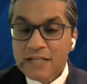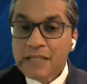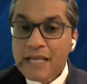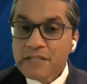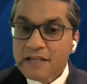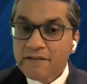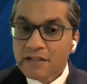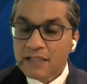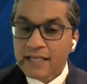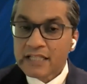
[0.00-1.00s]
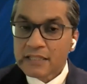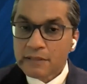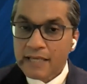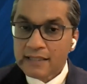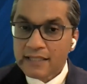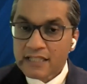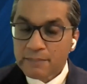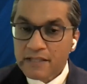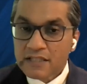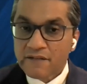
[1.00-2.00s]
sometimes even at the
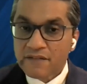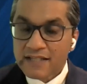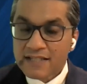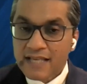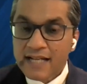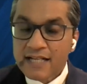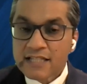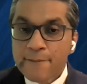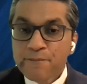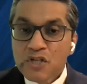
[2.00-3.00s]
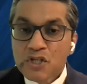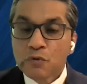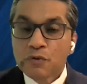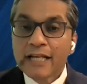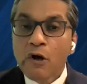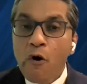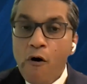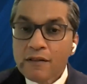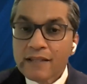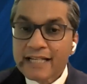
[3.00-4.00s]
expense of the aesthetics, so that
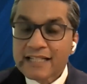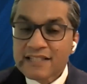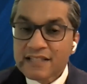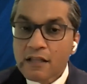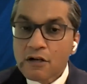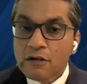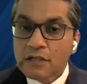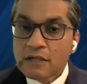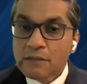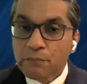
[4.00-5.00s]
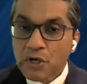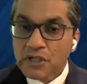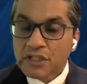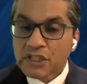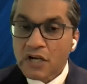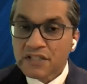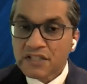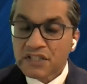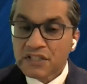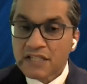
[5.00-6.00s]
all that silicone burden
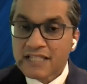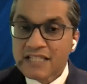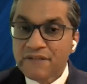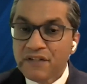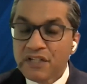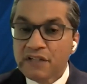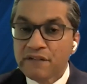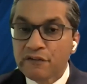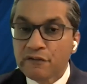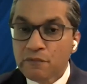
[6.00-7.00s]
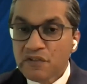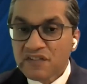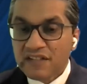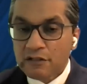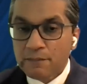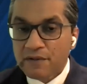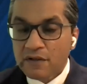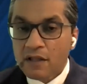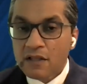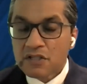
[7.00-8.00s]
toxicity is definitively removed, sent to
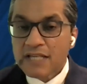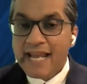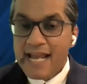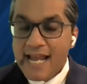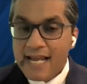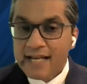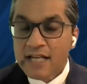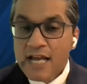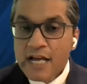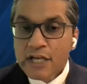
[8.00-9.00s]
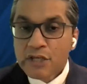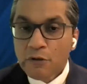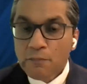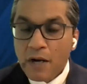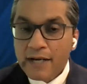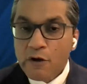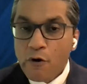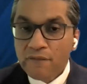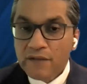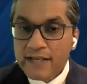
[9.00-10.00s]
pathology, and your body
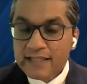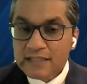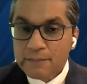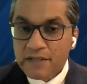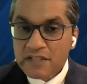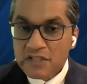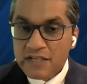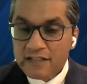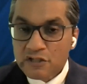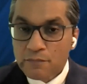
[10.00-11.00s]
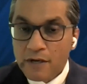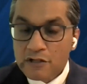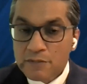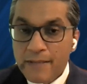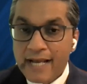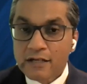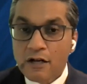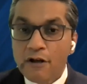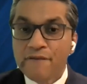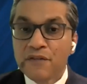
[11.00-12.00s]
hopefully gets the best chance to bounce back.
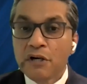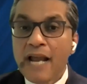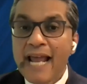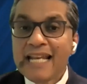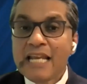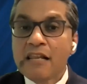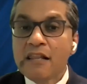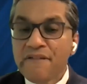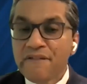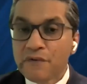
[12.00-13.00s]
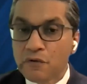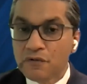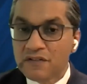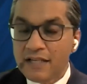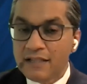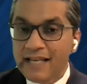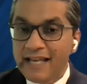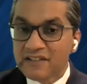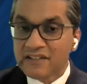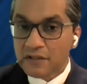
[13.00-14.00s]
Now, if there are any lymph nodes in
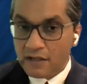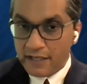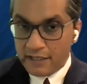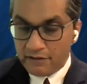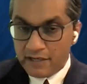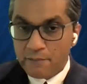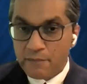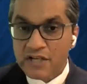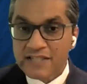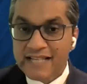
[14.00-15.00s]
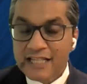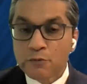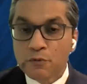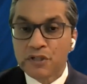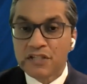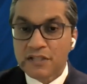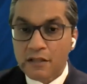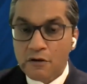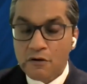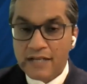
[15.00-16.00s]
the axilla area, because that's where the
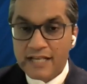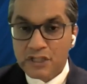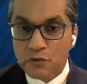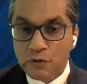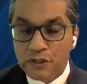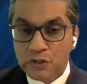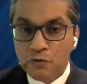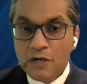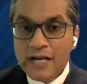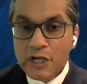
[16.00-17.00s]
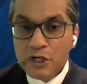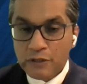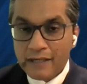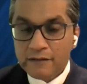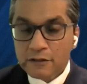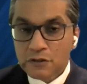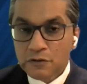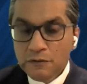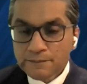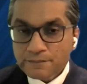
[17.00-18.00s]
silicone is going to travel
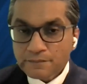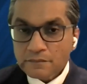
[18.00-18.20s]
to,